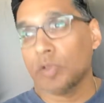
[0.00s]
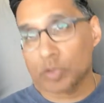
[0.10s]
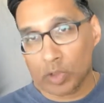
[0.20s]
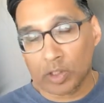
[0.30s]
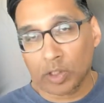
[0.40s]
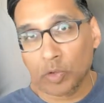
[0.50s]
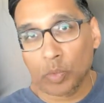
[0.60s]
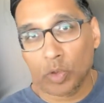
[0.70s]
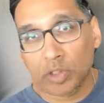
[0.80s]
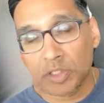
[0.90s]
saw Clone
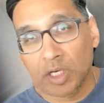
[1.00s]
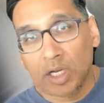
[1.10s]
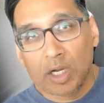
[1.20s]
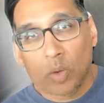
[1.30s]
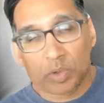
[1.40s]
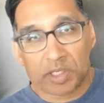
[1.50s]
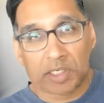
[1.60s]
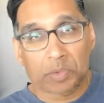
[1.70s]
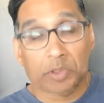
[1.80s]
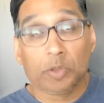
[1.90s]
Wars, what they
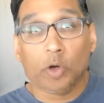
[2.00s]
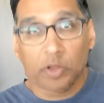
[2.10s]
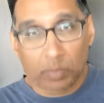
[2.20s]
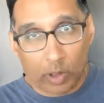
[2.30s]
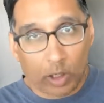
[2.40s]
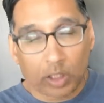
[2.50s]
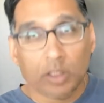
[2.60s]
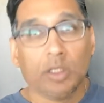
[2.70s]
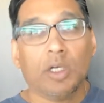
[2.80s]
did with Darth Maul.